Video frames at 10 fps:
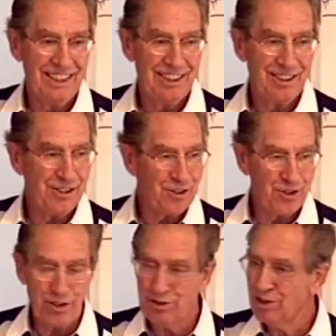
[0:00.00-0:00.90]
These
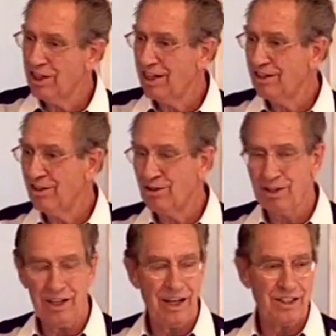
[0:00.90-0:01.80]
Jews had no
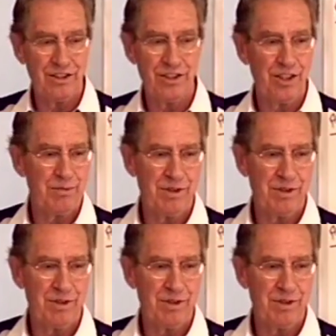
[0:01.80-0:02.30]
concept